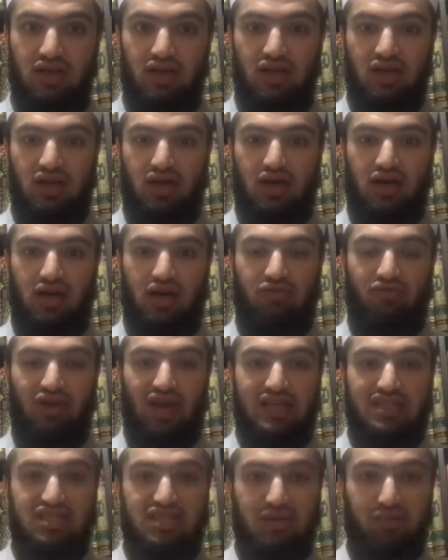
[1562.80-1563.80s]
a uh,
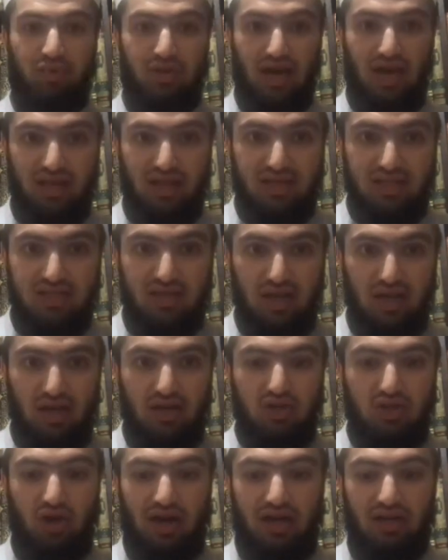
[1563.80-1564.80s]
relationship with others,
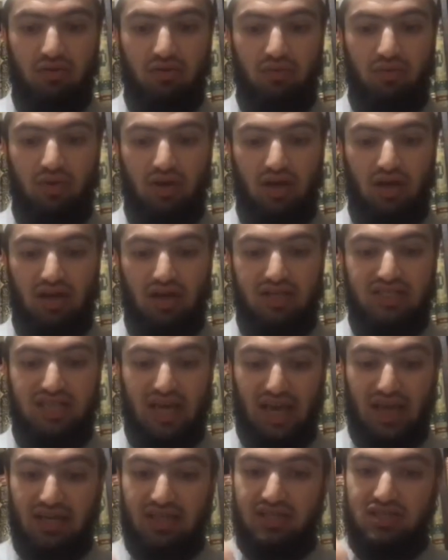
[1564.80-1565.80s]
try to uh,
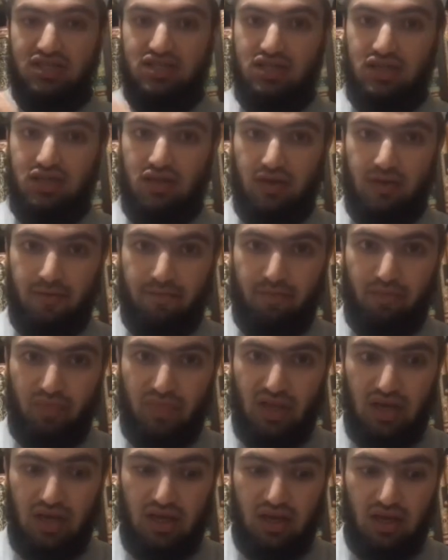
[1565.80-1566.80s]
change
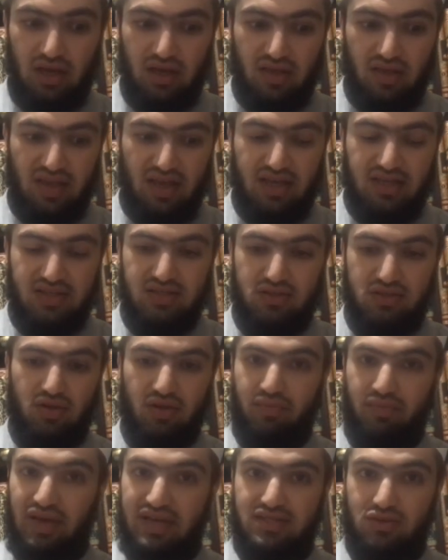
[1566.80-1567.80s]
uh, things to
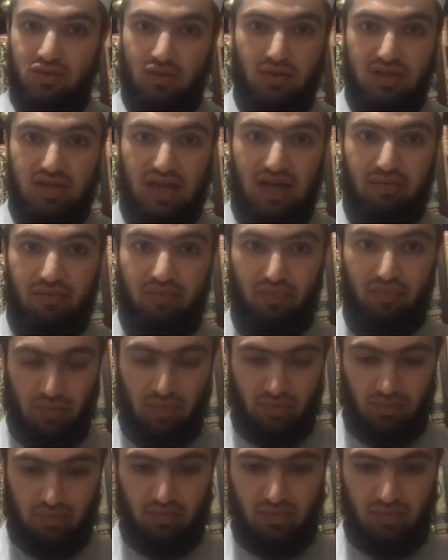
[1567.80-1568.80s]
the best all the time.
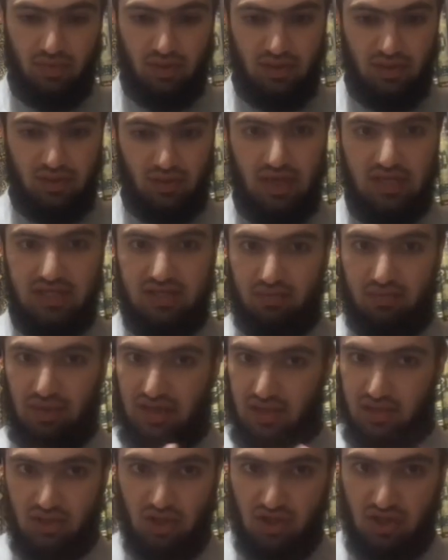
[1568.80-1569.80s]
So yes, be
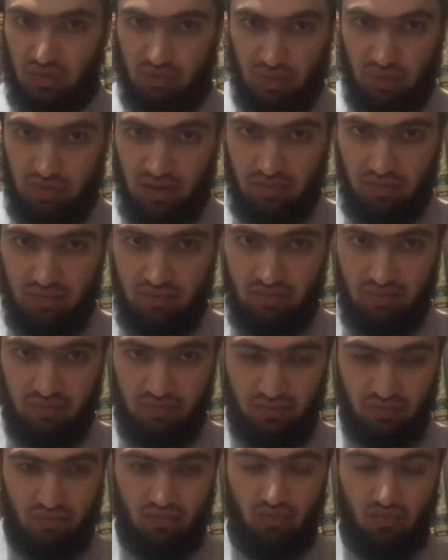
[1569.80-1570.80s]
concerned, no problem
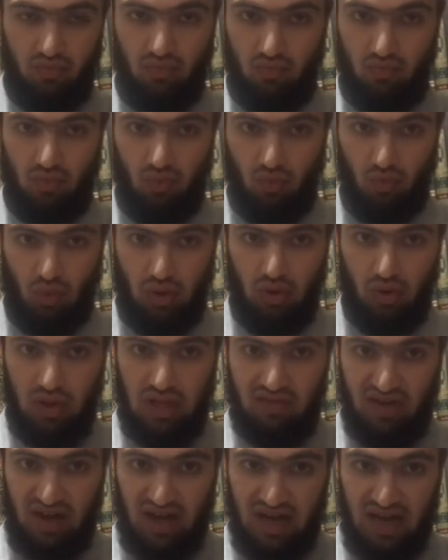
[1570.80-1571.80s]
we all
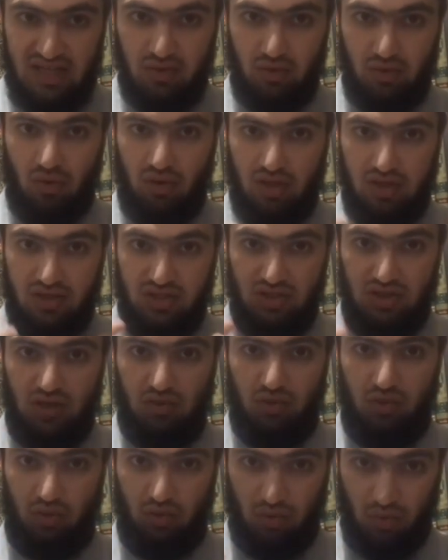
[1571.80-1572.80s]
have hearts, we all
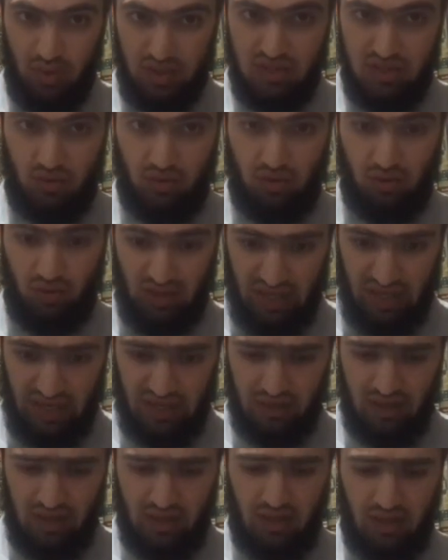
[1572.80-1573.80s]
concerned, we all wish, we all
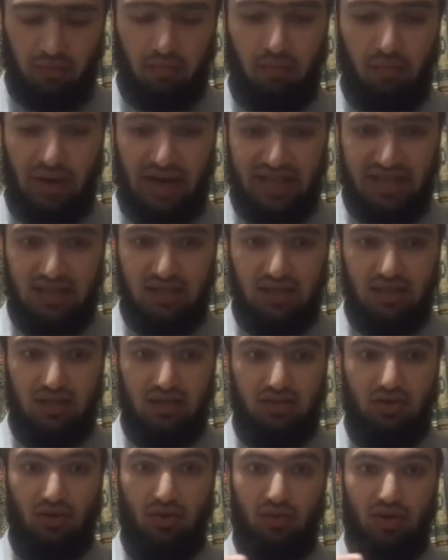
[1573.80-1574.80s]
care. But
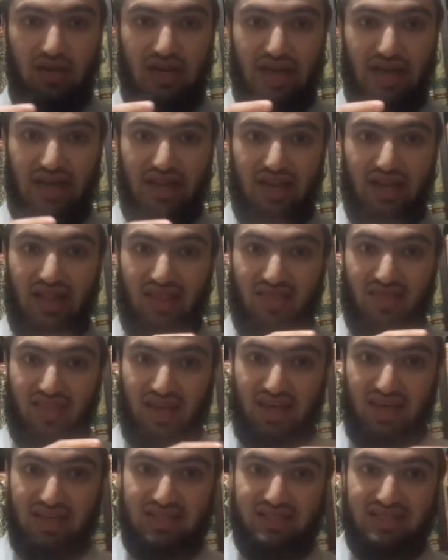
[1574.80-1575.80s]
don't let
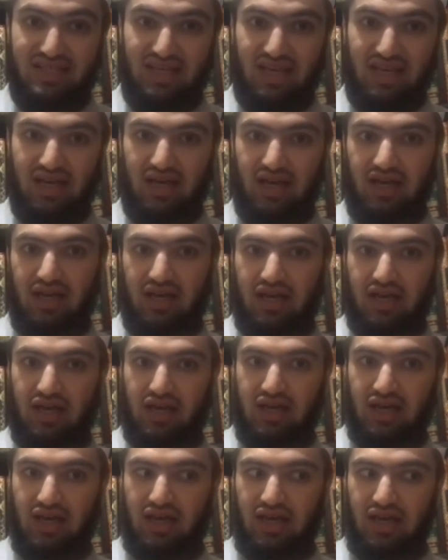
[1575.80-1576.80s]
things,
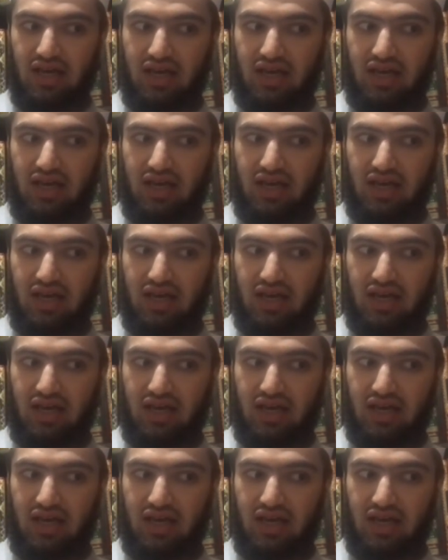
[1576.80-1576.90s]
uh,